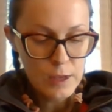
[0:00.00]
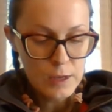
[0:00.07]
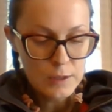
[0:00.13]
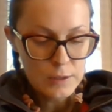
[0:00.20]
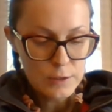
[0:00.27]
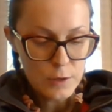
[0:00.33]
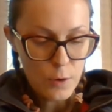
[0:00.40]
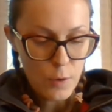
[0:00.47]

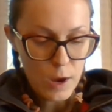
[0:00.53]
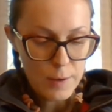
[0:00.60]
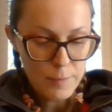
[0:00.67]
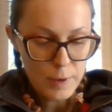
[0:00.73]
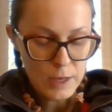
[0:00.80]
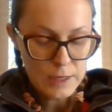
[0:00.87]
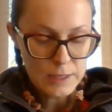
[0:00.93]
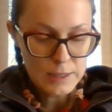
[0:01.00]
So I
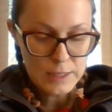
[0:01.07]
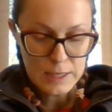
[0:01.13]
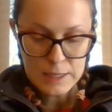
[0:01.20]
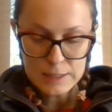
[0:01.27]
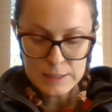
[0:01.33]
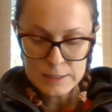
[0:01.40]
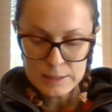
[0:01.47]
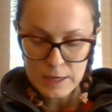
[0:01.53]
painted the
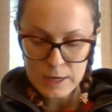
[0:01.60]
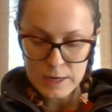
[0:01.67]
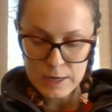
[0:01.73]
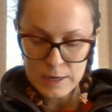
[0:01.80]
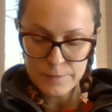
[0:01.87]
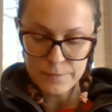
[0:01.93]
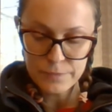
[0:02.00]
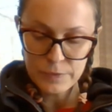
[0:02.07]

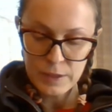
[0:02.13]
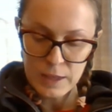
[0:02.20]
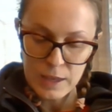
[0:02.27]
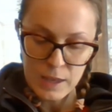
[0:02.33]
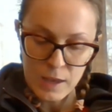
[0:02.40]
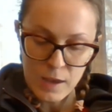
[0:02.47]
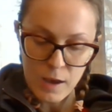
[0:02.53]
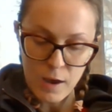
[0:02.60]
inside
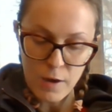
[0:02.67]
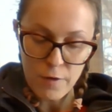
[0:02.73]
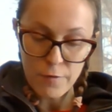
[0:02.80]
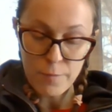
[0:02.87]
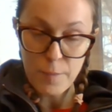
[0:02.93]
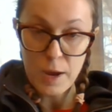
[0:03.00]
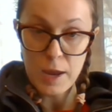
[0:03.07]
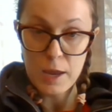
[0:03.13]
of
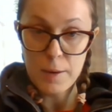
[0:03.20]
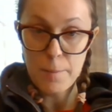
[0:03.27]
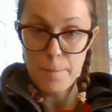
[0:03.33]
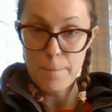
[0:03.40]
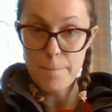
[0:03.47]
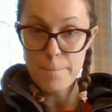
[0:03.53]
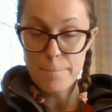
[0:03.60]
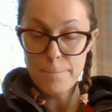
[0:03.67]

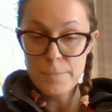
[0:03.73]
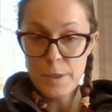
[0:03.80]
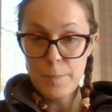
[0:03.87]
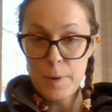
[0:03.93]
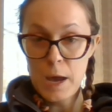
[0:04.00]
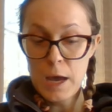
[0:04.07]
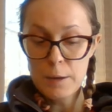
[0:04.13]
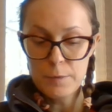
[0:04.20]
the
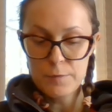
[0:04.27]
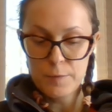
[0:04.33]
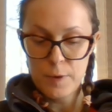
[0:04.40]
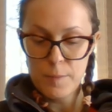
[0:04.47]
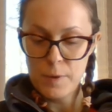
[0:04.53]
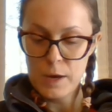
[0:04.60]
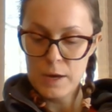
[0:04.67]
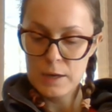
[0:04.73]
bottom of my
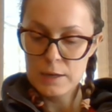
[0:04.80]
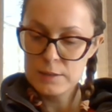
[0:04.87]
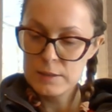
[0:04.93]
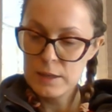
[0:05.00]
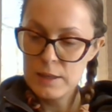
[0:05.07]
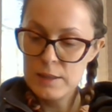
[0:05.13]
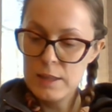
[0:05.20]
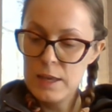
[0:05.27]
box,
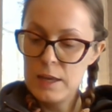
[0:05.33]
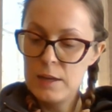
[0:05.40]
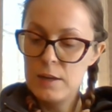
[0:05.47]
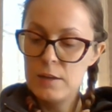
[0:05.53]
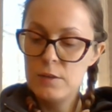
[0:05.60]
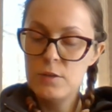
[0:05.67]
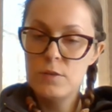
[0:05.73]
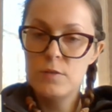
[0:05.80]
and
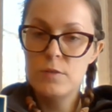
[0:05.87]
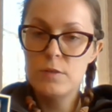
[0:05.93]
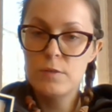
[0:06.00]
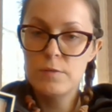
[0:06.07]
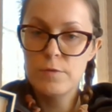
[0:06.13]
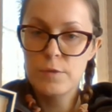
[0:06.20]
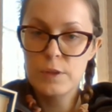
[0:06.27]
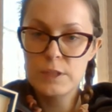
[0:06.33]
then
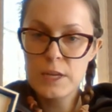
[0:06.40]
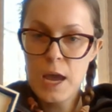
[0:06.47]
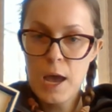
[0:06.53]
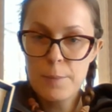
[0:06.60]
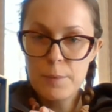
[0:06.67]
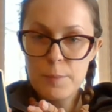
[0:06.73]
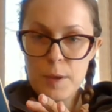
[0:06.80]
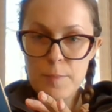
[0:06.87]
for the
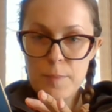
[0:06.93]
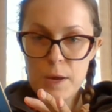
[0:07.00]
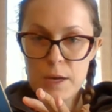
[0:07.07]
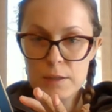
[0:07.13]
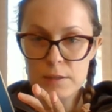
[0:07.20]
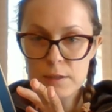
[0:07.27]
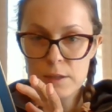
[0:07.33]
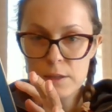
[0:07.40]
top of my
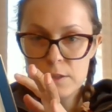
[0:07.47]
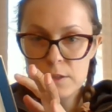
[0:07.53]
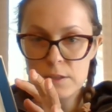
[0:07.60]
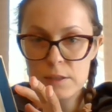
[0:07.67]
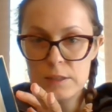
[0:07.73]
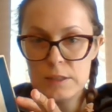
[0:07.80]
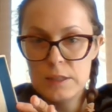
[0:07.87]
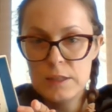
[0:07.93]
box, I
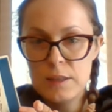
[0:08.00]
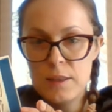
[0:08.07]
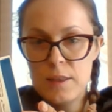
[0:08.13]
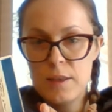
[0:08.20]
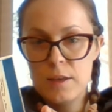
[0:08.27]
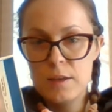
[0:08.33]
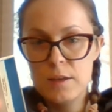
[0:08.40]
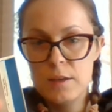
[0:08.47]
just did
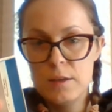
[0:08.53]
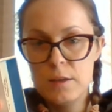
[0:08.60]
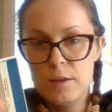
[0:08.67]
the